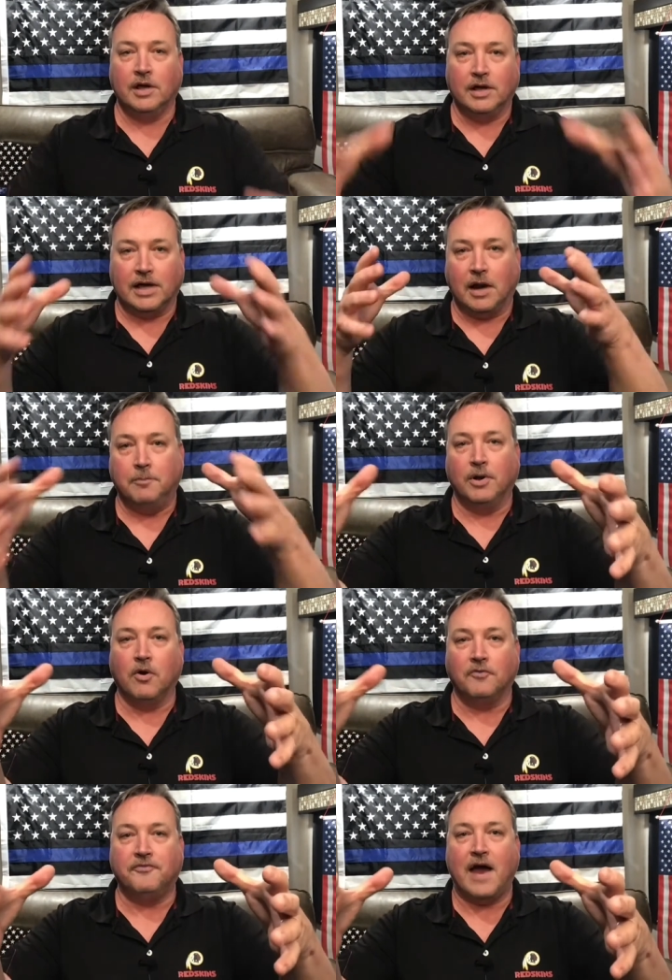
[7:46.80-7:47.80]
got a big
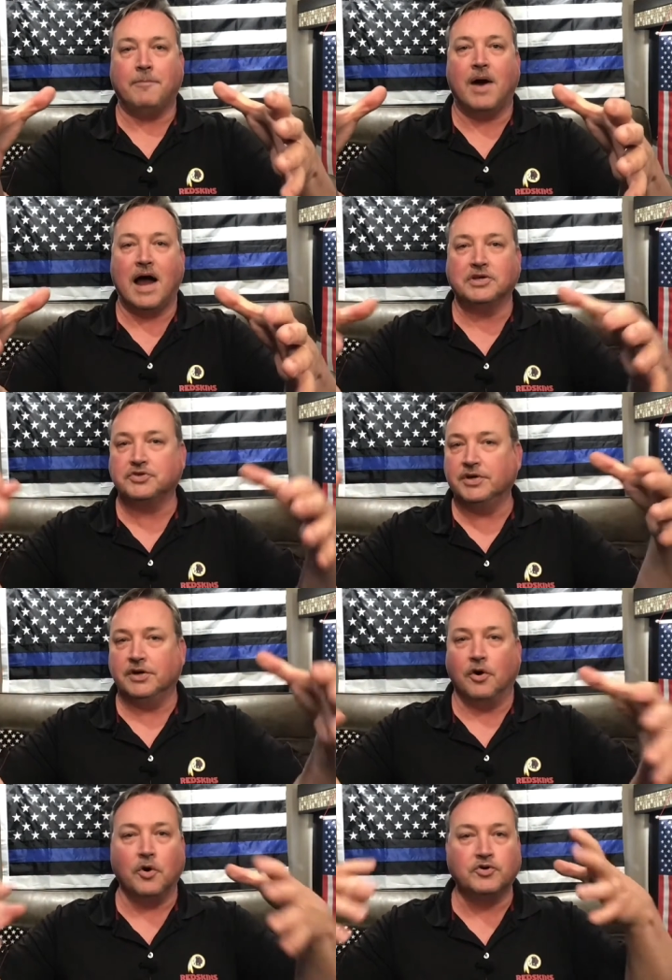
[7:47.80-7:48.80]
old fat pine tree
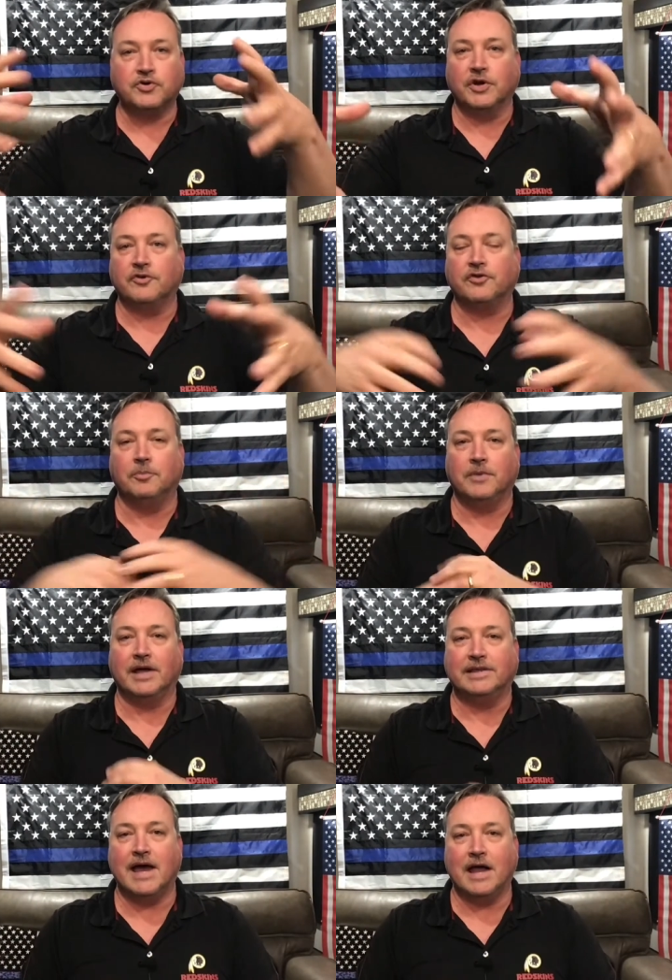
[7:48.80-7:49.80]
or oak tree or something
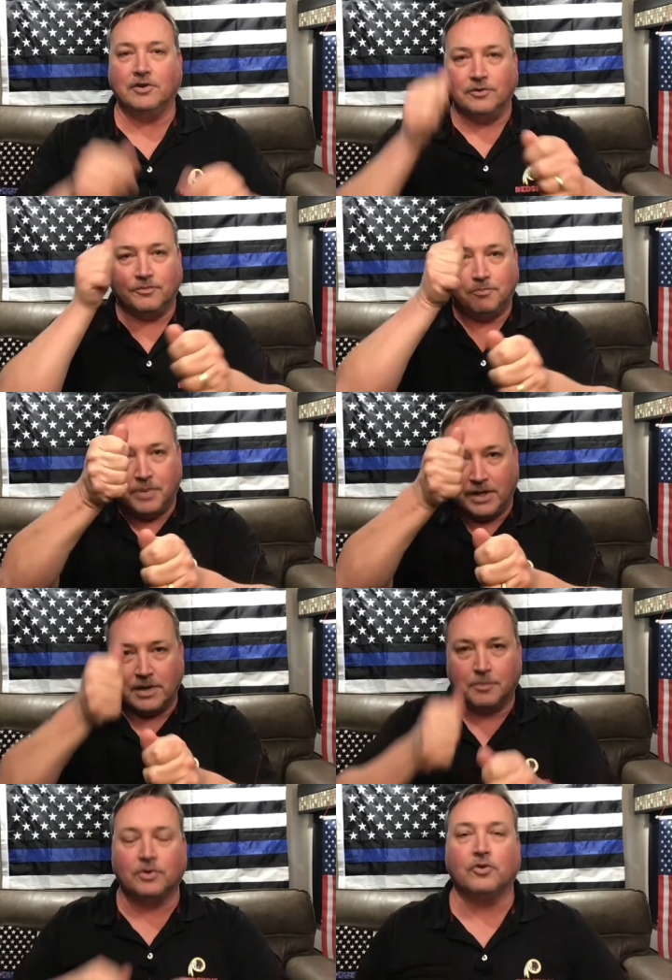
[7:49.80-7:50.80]
like that, and you've pinned
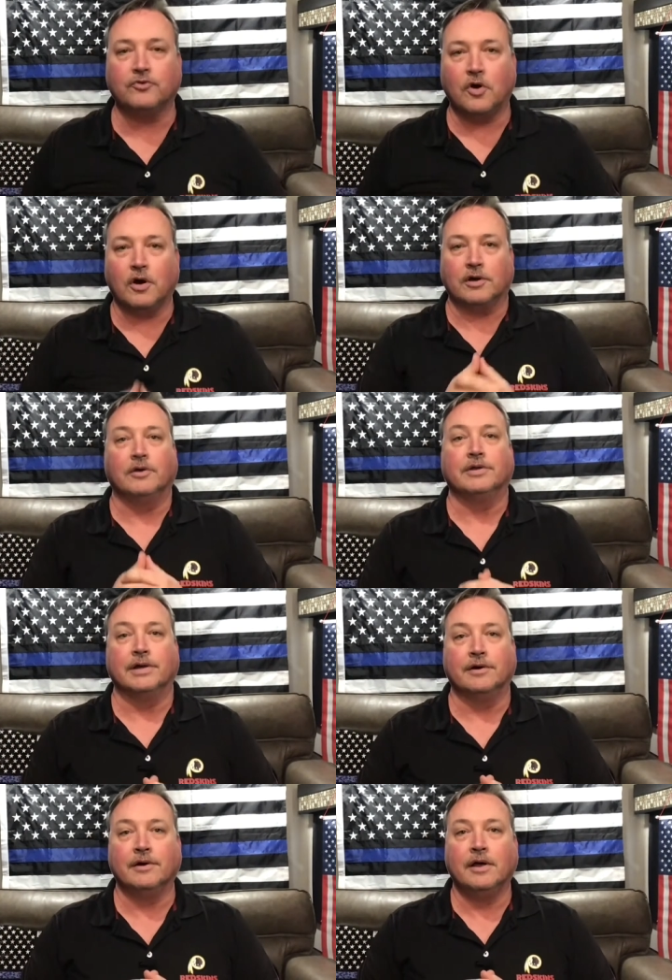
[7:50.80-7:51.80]
up a little target on
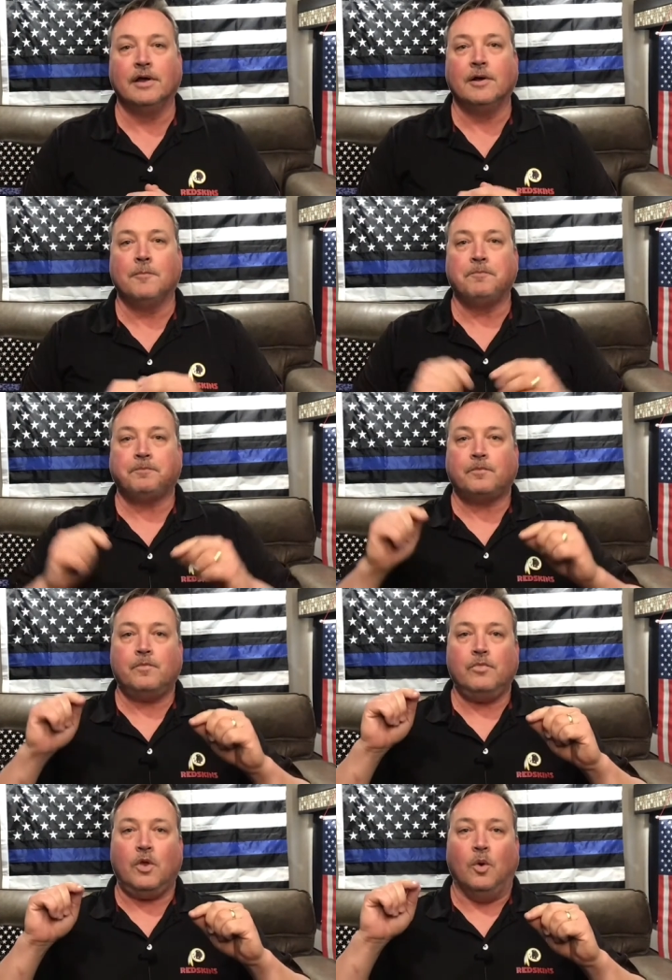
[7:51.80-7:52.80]
there.
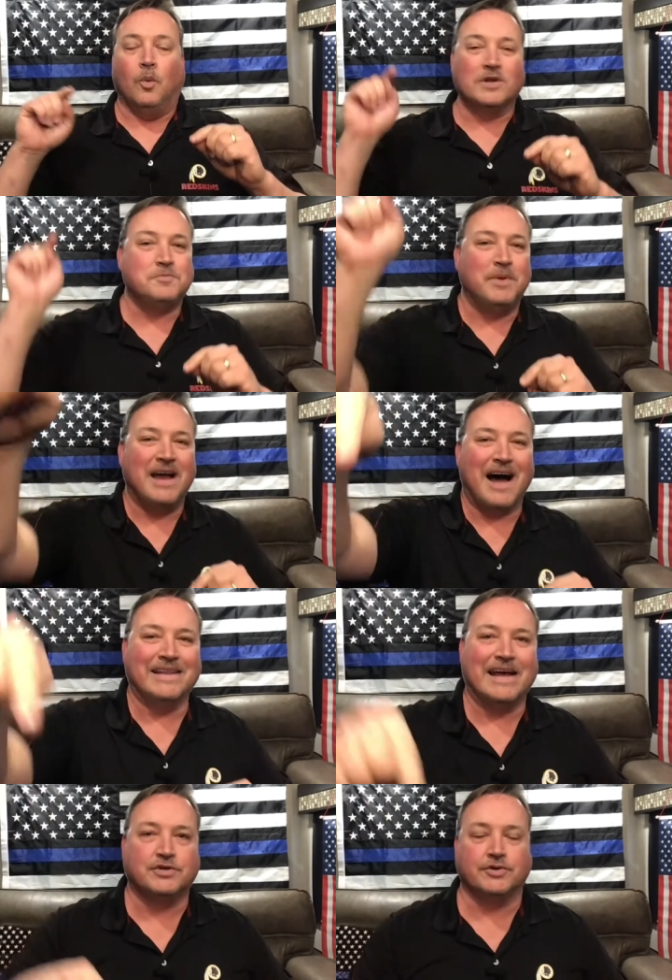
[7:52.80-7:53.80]
What's beyond
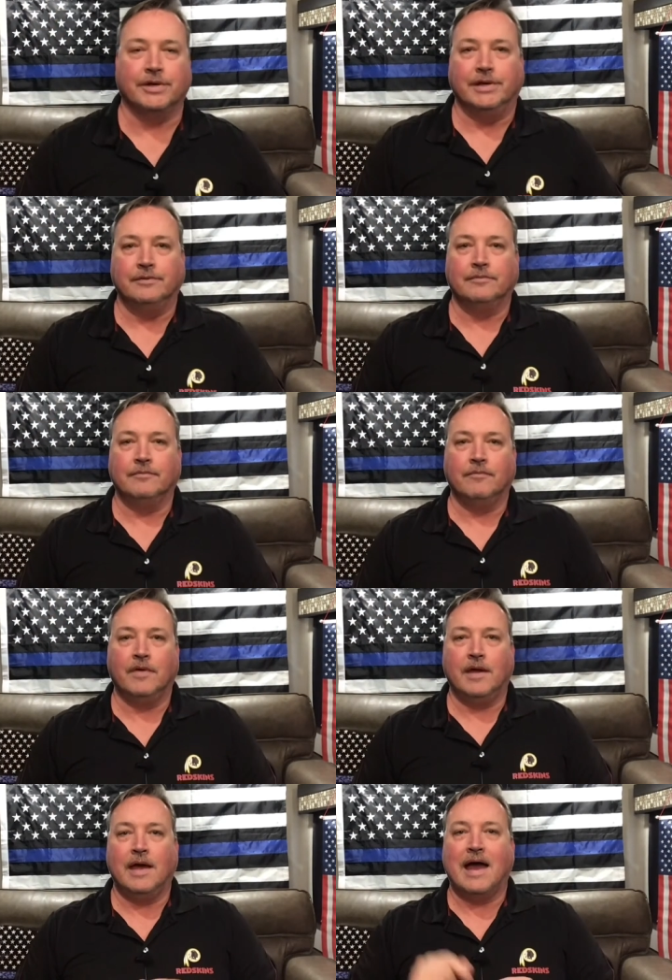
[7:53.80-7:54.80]
that tree?
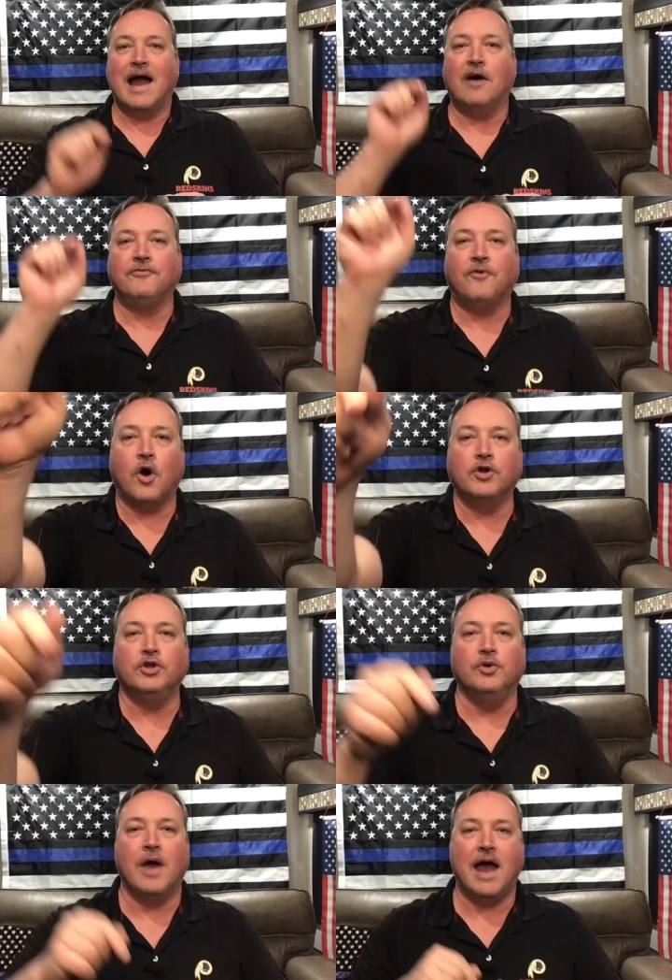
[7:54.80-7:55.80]
How far do
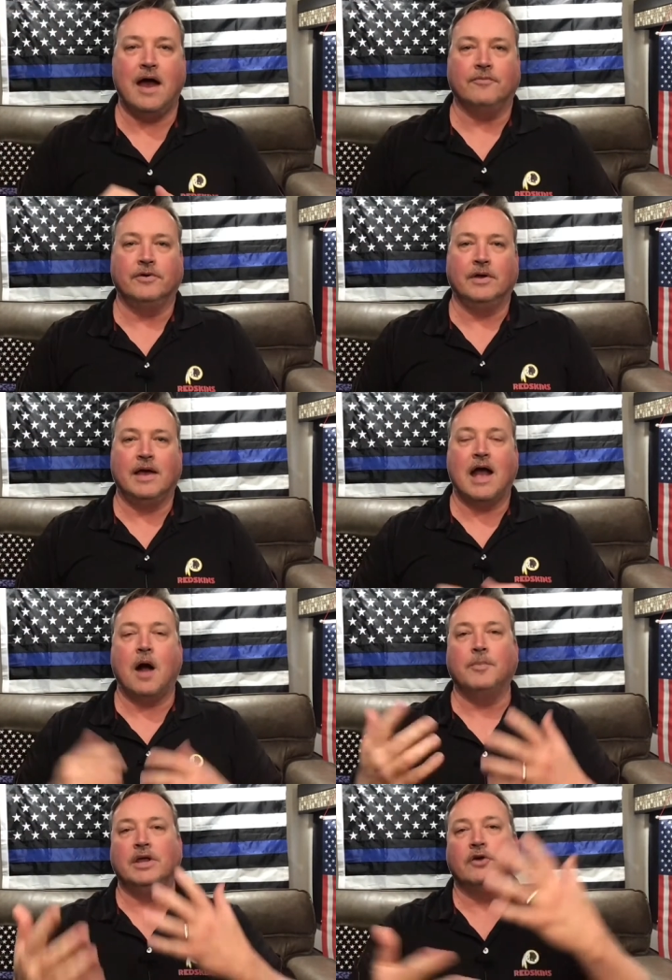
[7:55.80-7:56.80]
you have? How
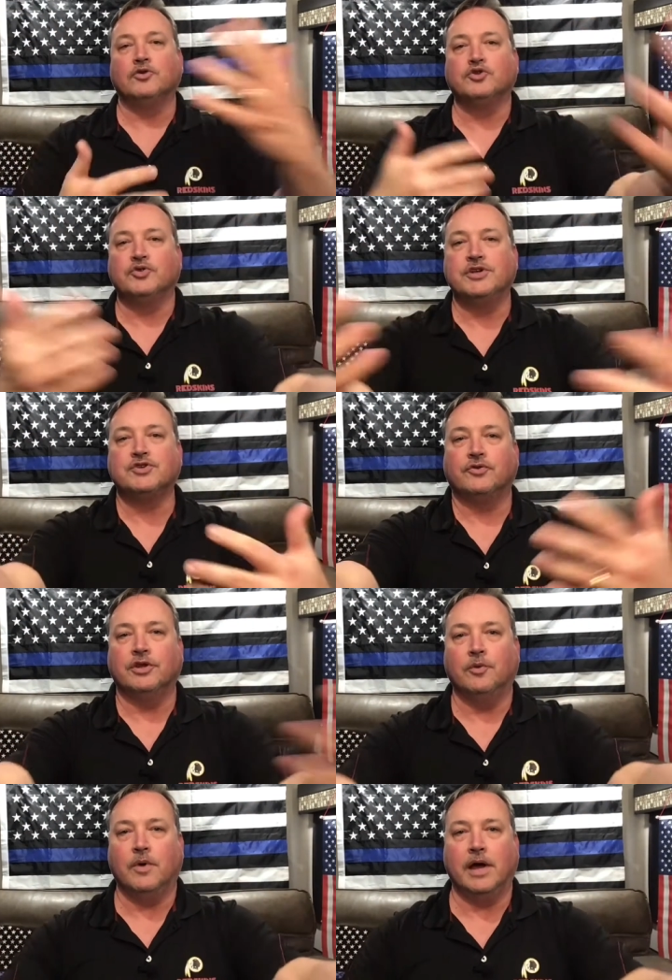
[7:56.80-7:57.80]
many other trees are
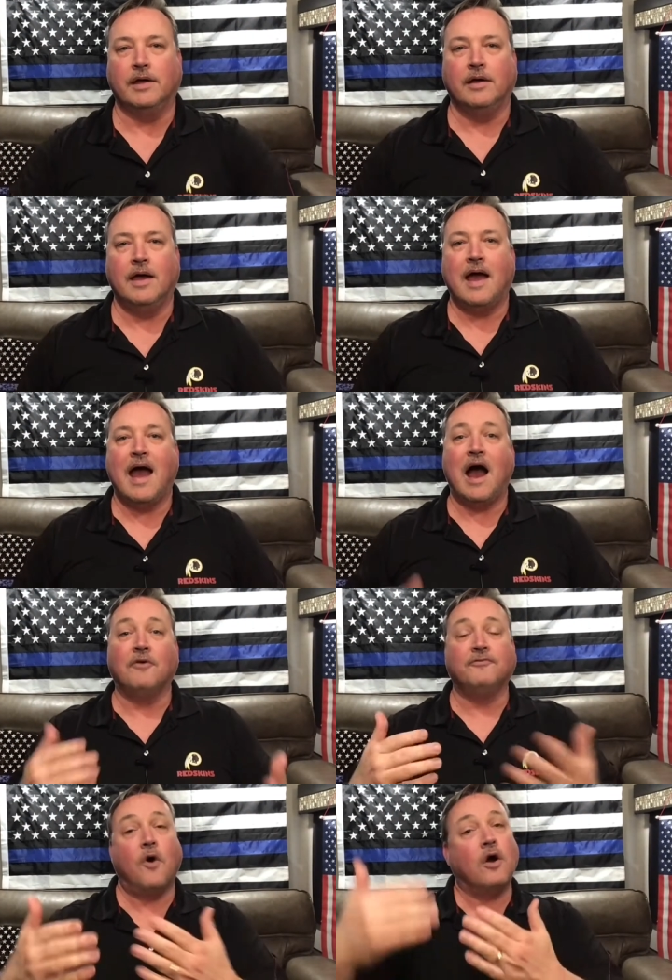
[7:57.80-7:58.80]
in the way? How
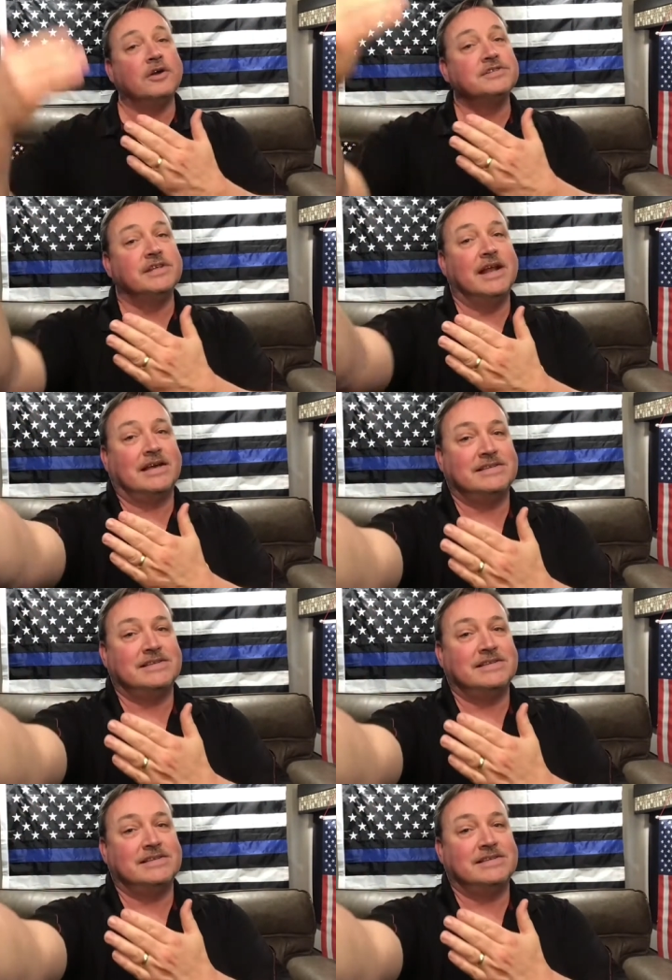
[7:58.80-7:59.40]
far is the next